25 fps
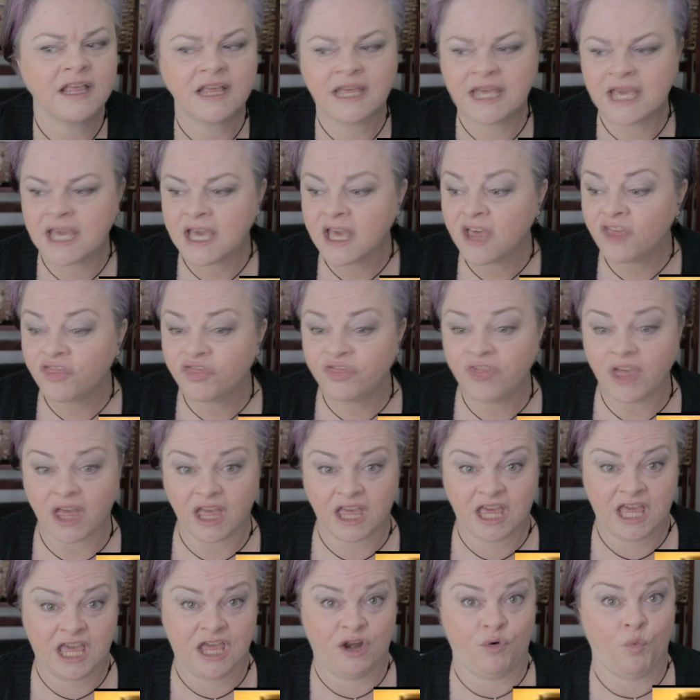kid
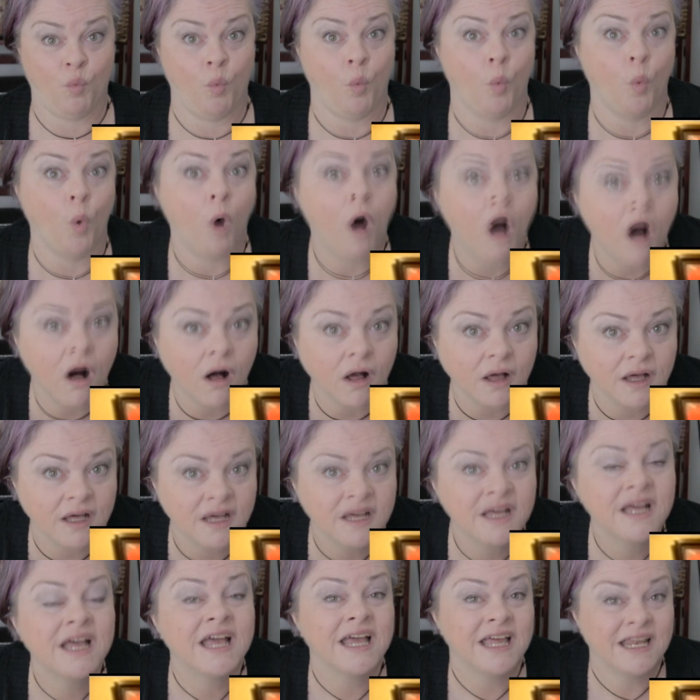that can walk
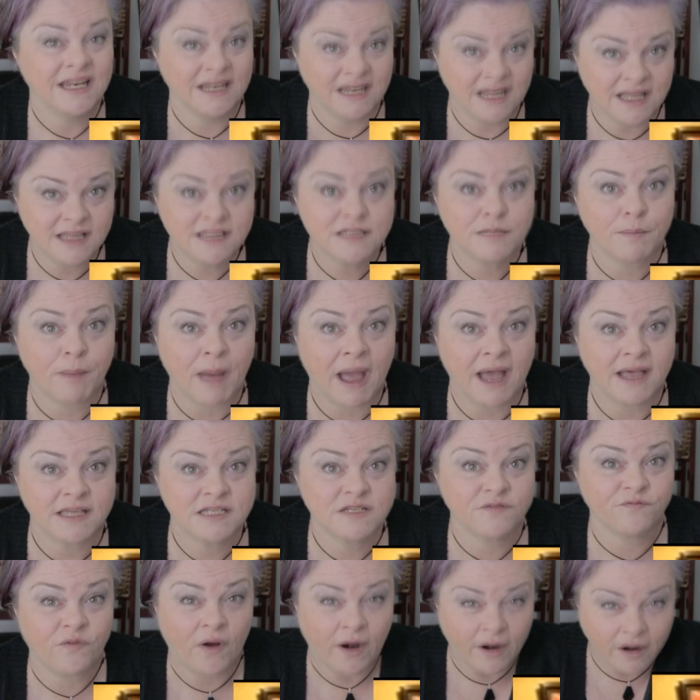needs a
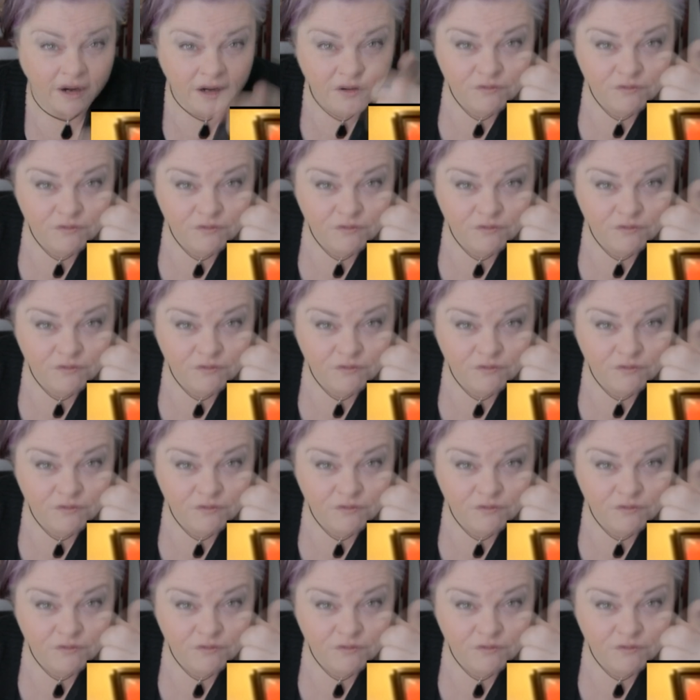pacifier?